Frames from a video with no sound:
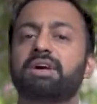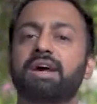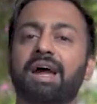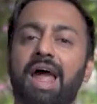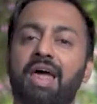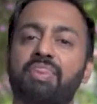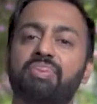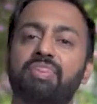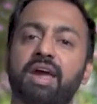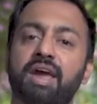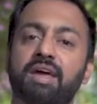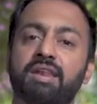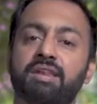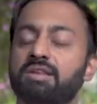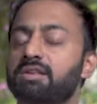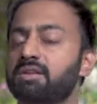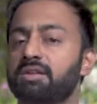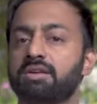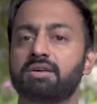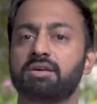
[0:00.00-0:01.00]
And
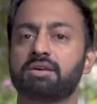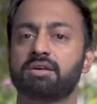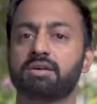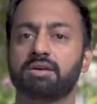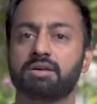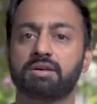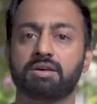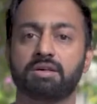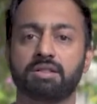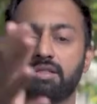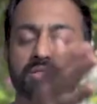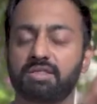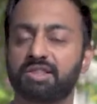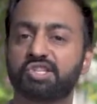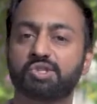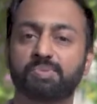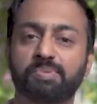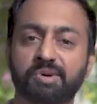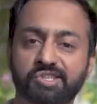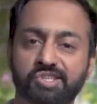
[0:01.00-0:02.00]
then
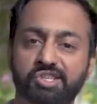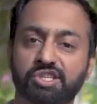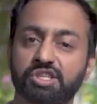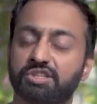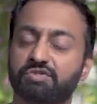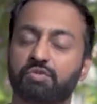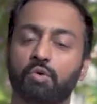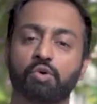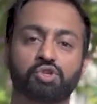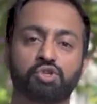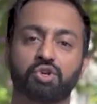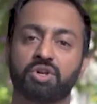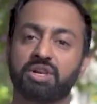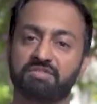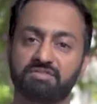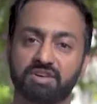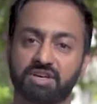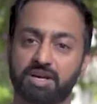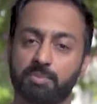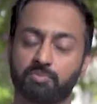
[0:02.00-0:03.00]
this person is forced to
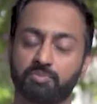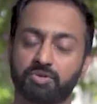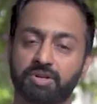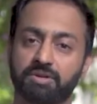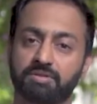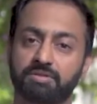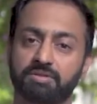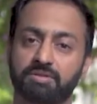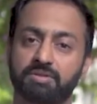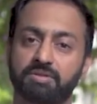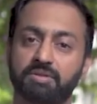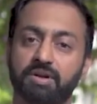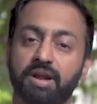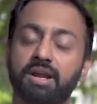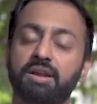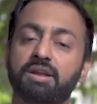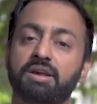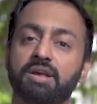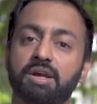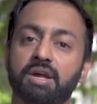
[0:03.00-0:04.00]
leave the company,
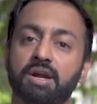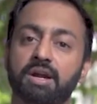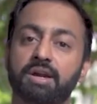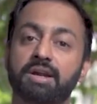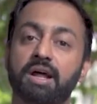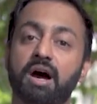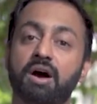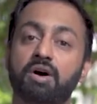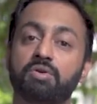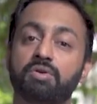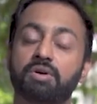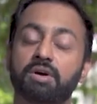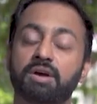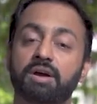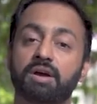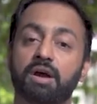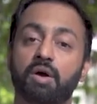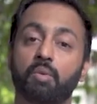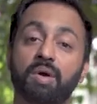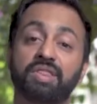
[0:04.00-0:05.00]
right? Now,
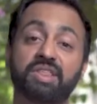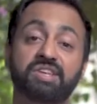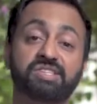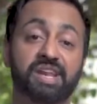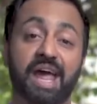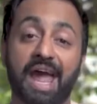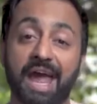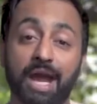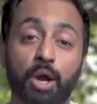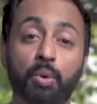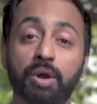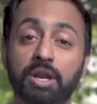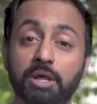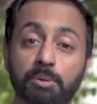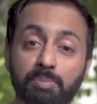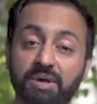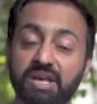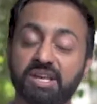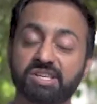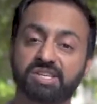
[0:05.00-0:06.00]
when there's an equity
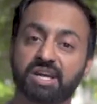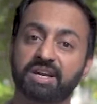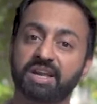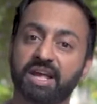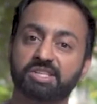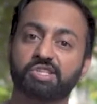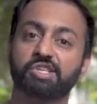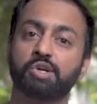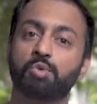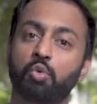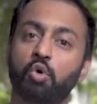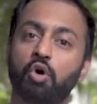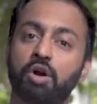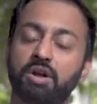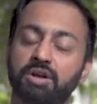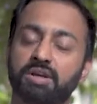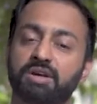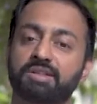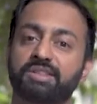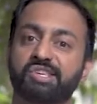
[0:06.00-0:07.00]
piece that gets
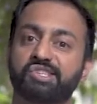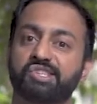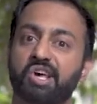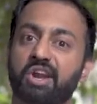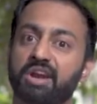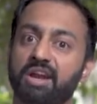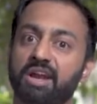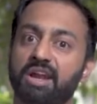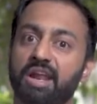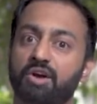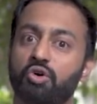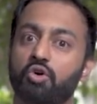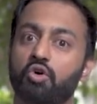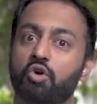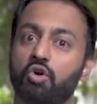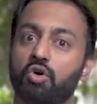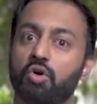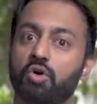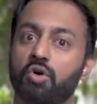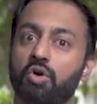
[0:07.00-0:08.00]
involved, they're suddenly like,
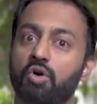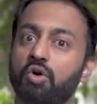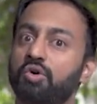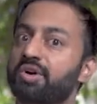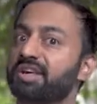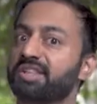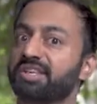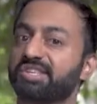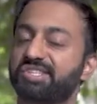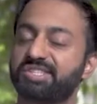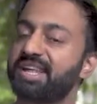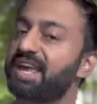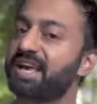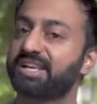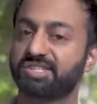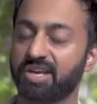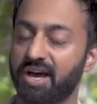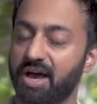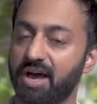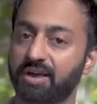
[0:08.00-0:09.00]
okay, the
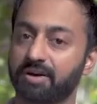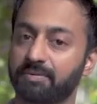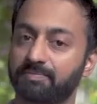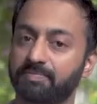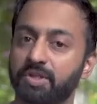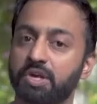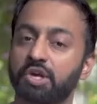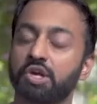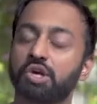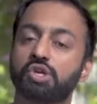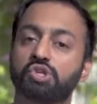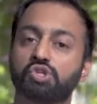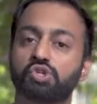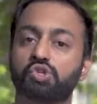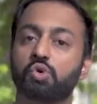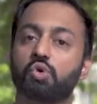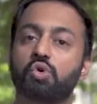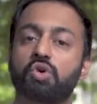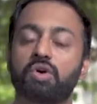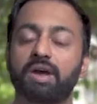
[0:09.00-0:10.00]
stakes are higher.
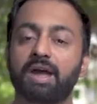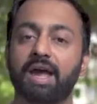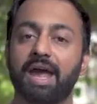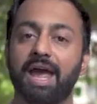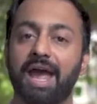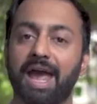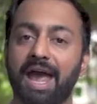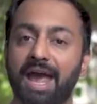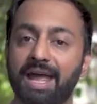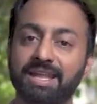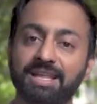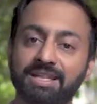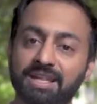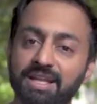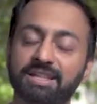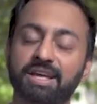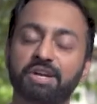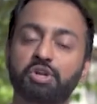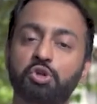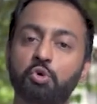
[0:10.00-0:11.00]
So
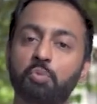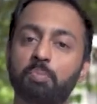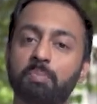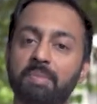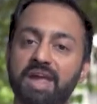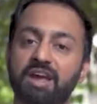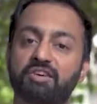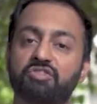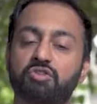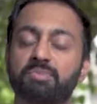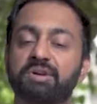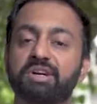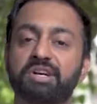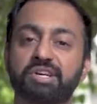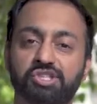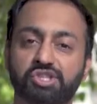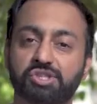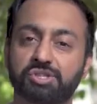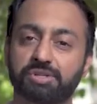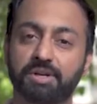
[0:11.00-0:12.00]
anything that you make from a
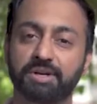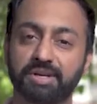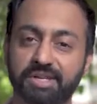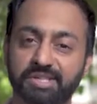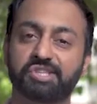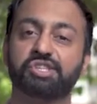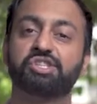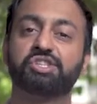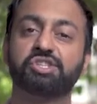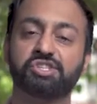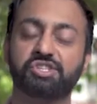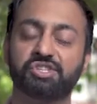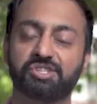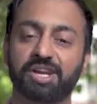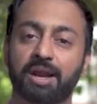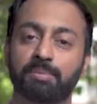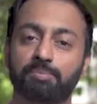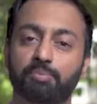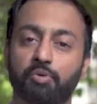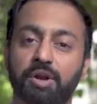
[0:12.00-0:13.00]
decision
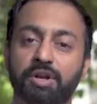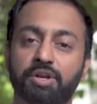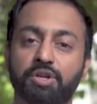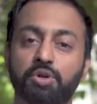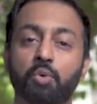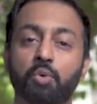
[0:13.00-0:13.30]
standpoint, you